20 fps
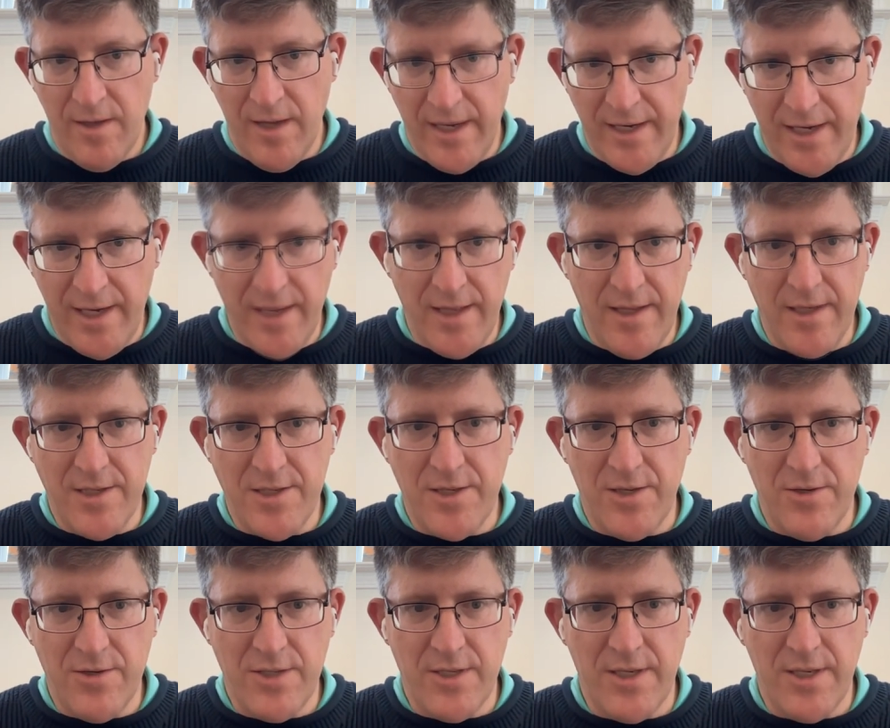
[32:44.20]
lucky at the
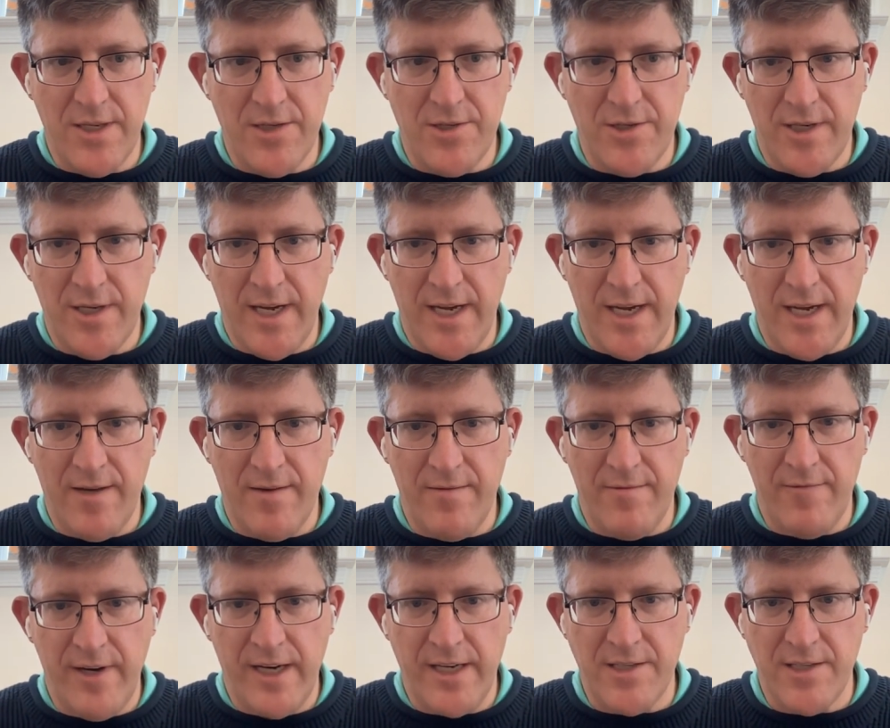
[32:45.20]
association to
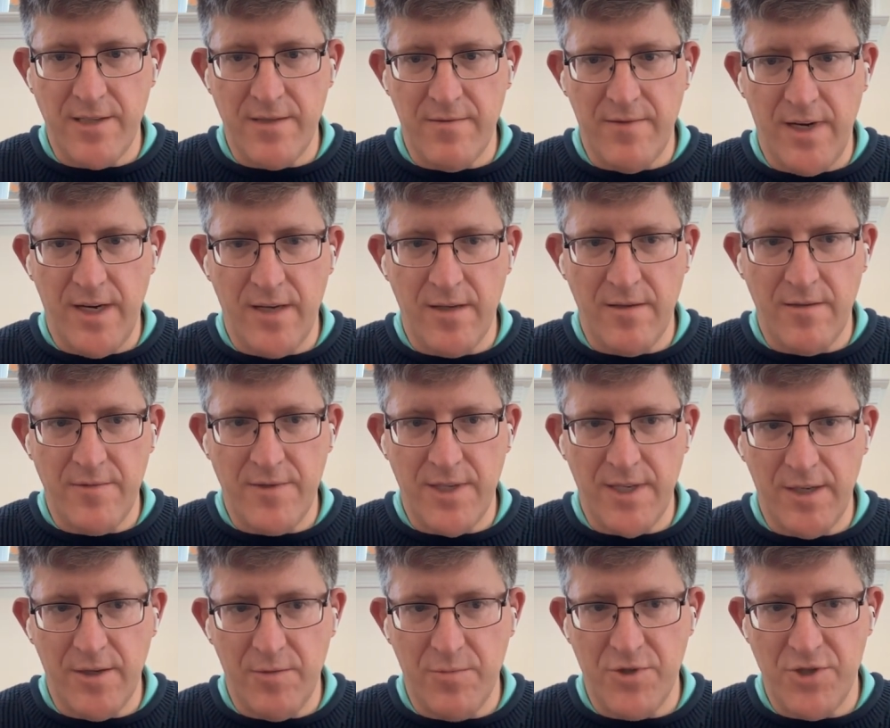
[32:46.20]
have Rex involved
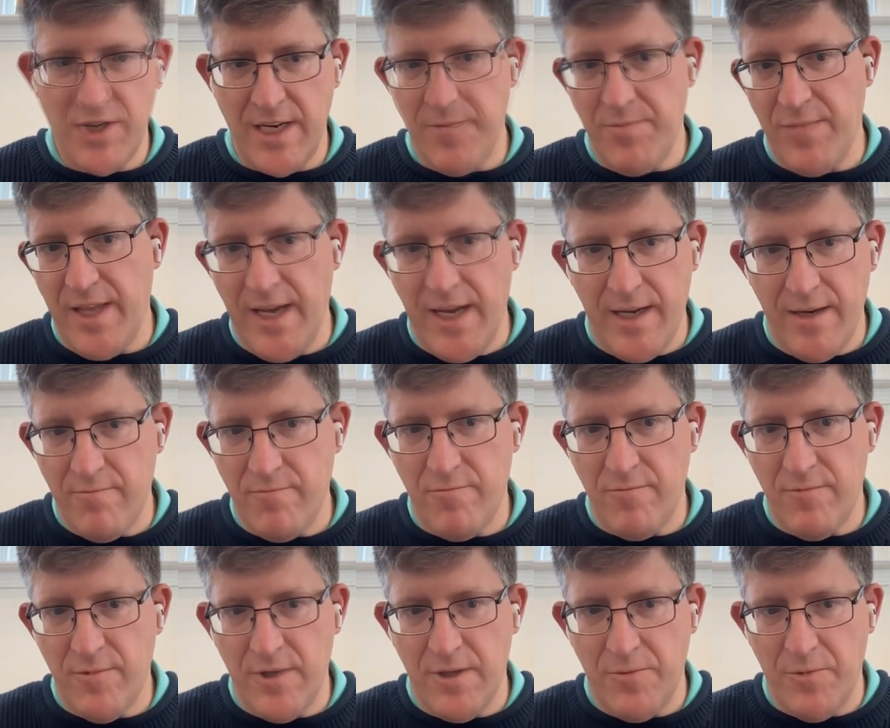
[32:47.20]
to help shape that
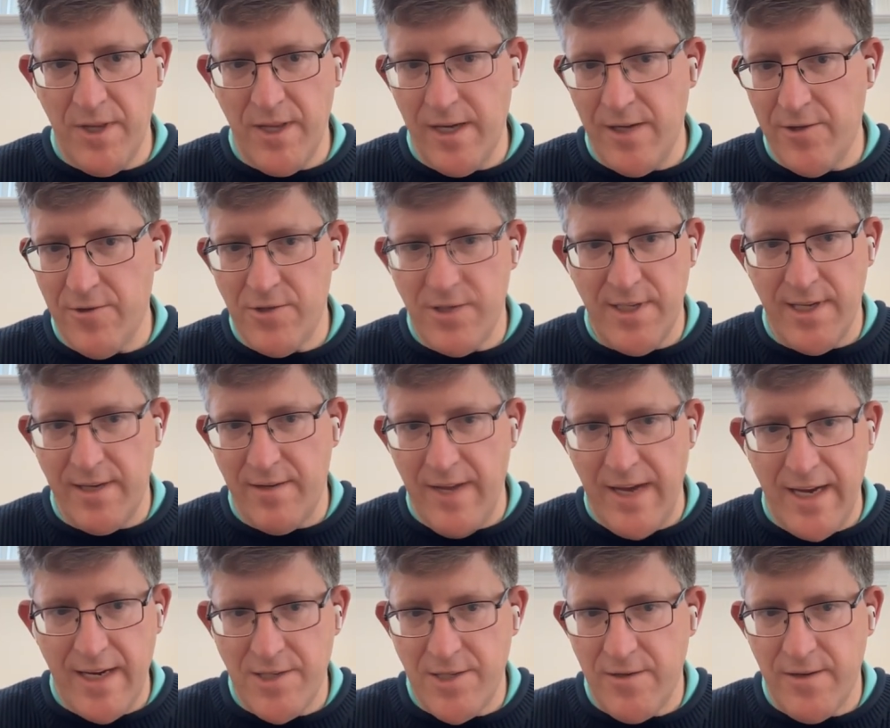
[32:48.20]
uh, with others like
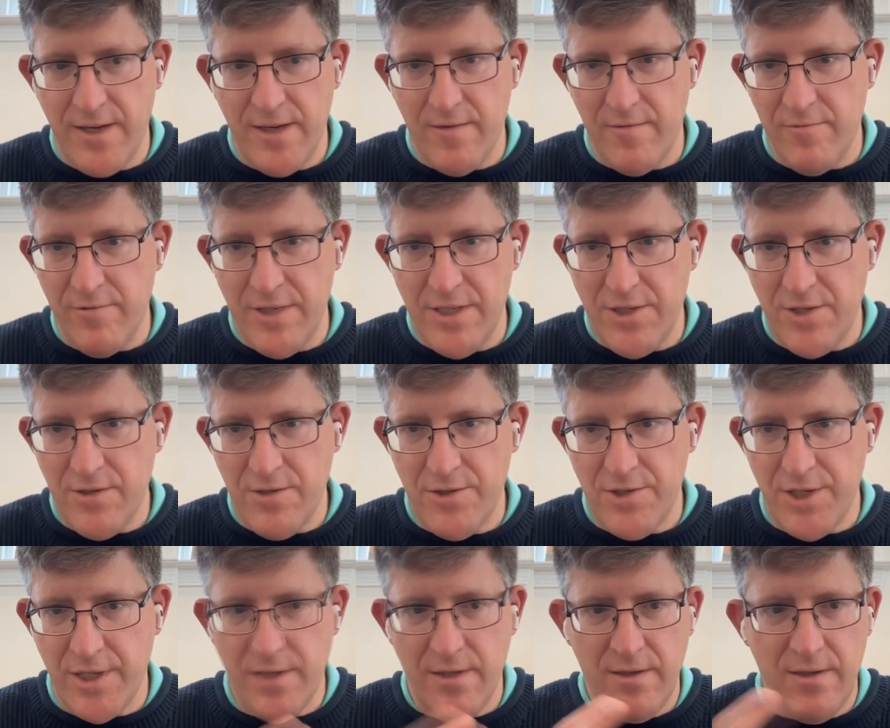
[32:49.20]
Vass, our head of
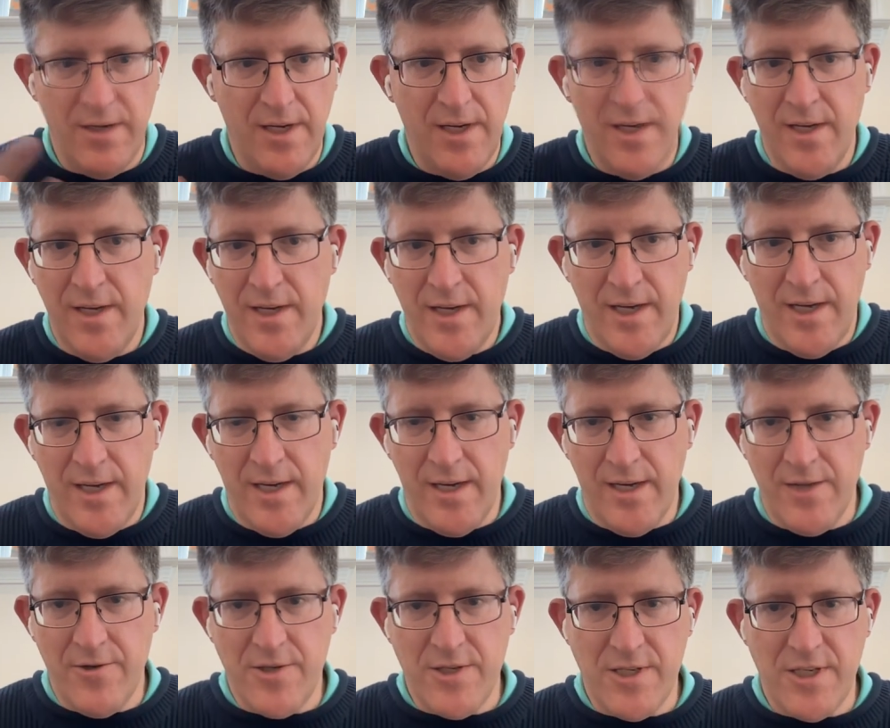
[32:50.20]
research, and and
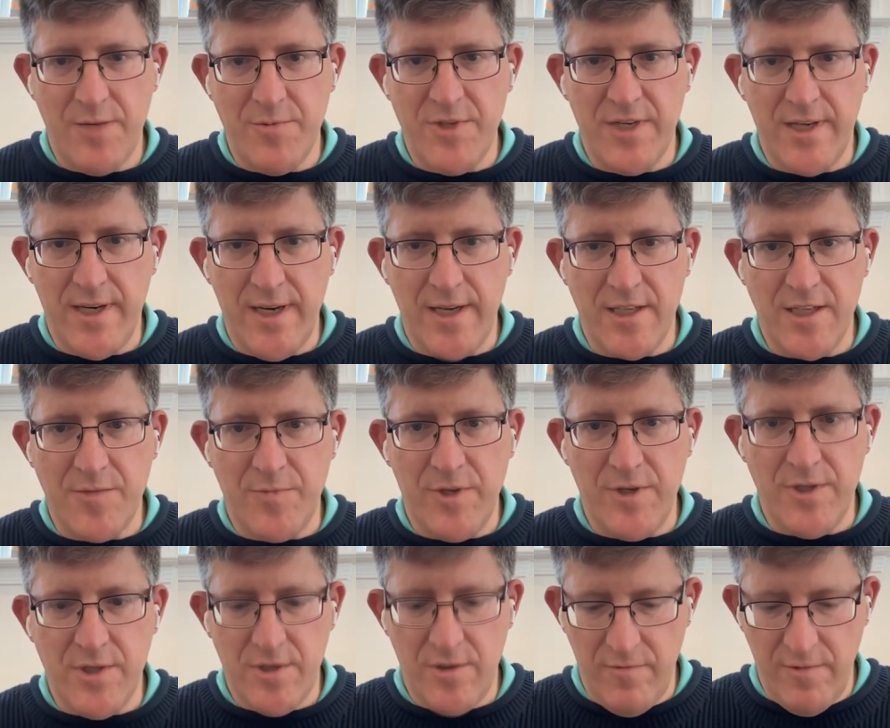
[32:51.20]
other subject
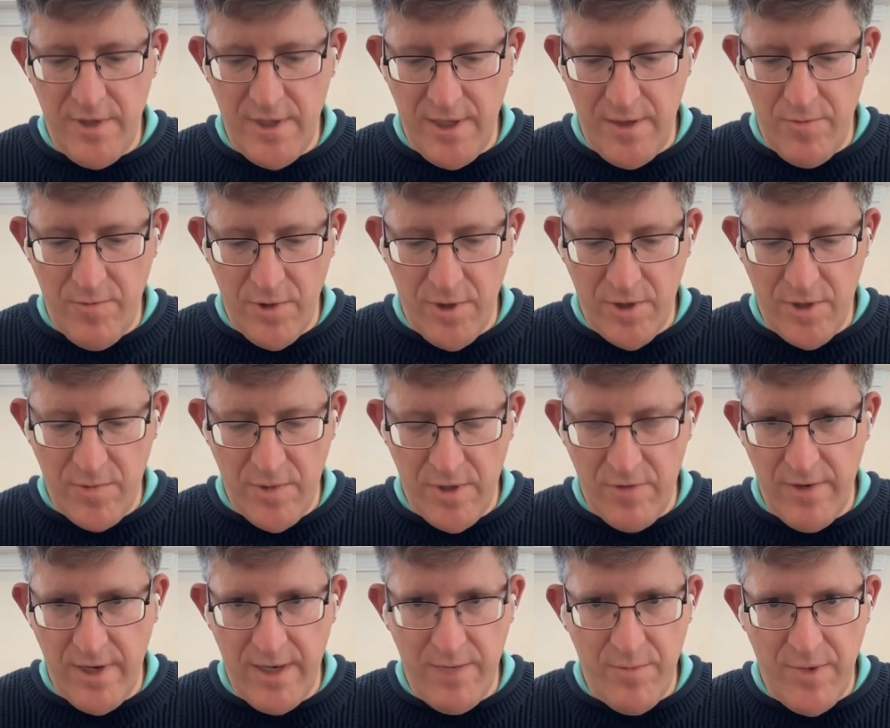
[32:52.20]
experts to really work
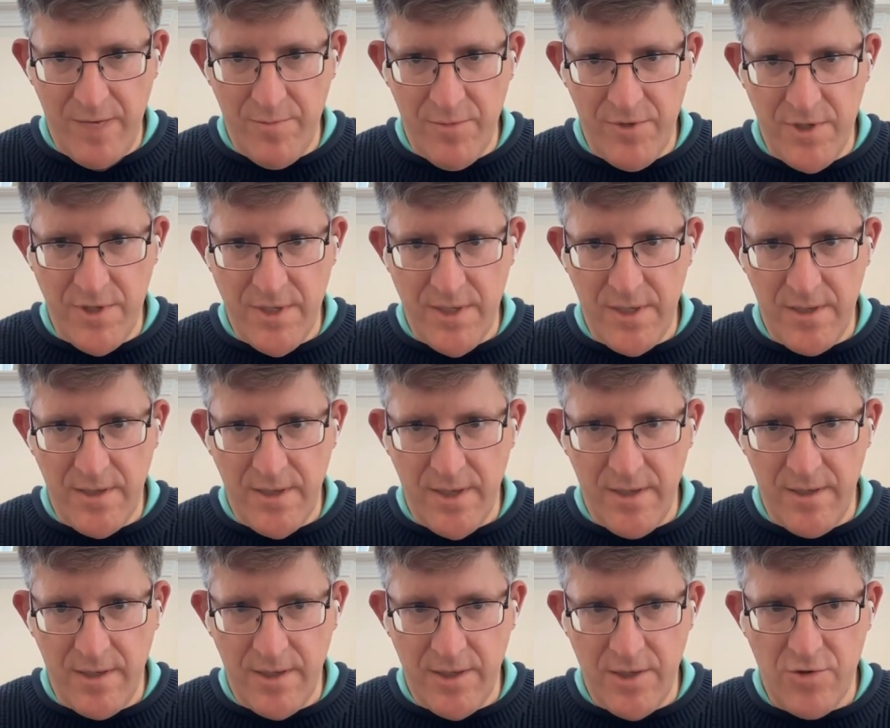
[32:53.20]
with great members in,
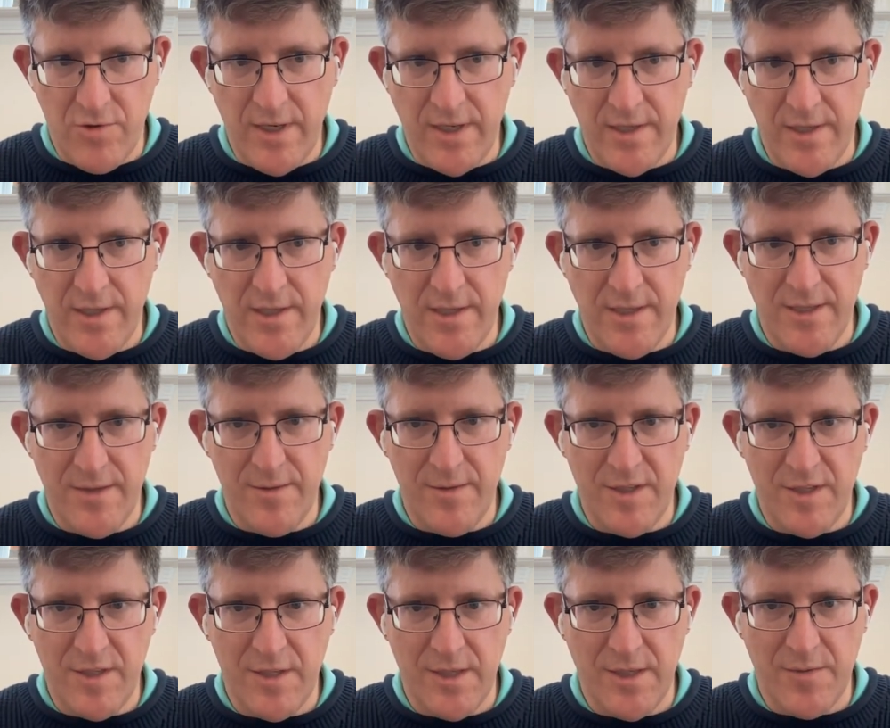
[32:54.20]
in constructing these
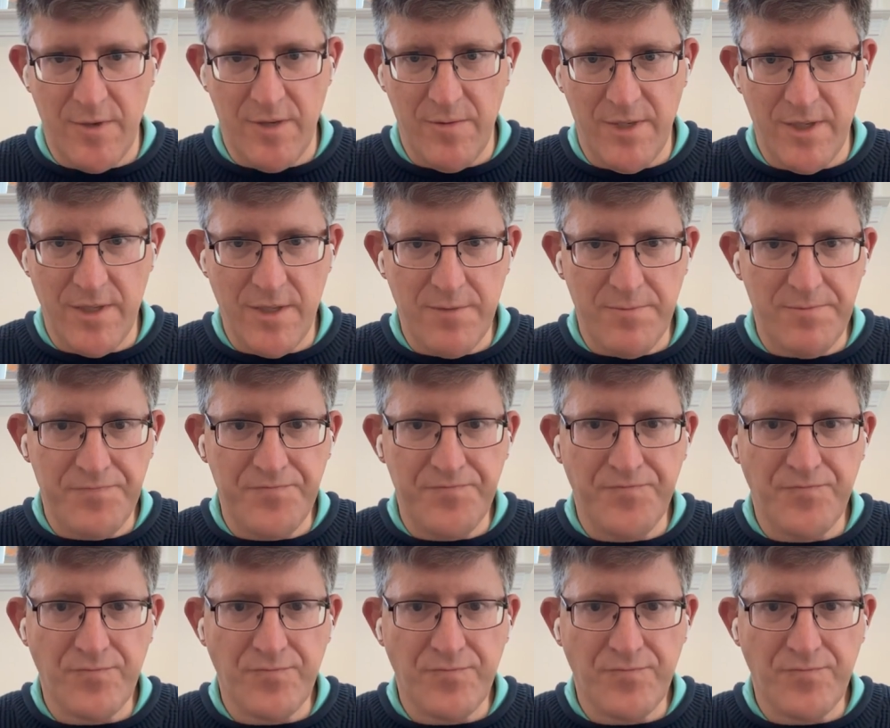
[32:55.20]
ex experiments.